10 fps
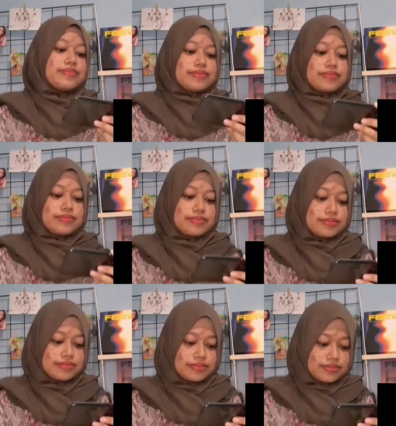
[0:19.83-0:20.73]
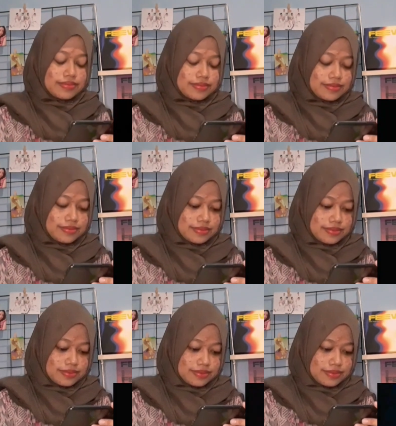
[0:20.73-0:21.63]

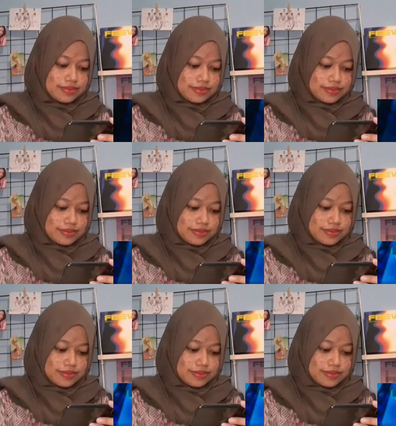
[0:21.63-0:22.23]
No one is speaking in this clip.